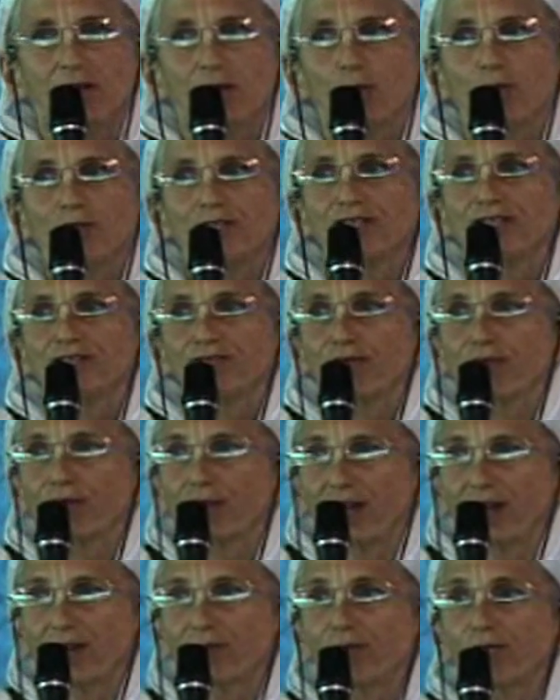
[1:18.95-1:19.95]
which is
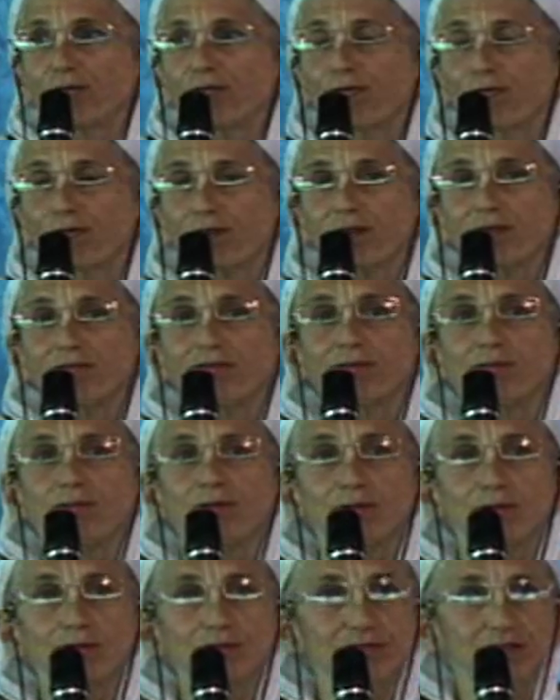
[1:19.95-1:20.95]
forever free from
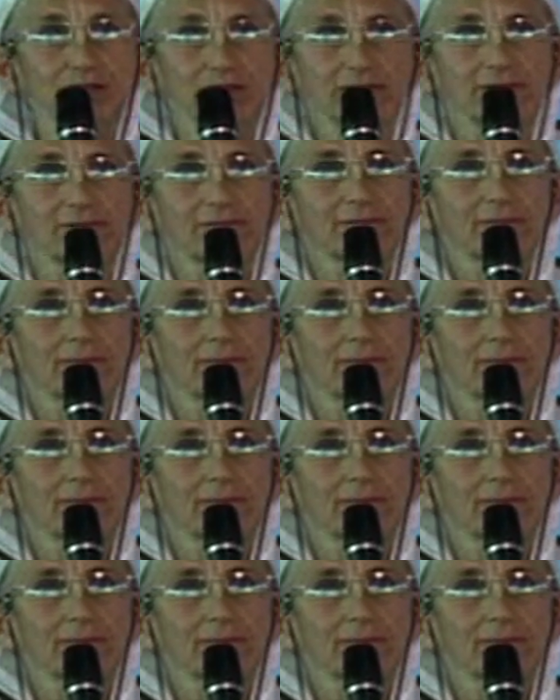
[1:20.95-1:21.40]
illusion.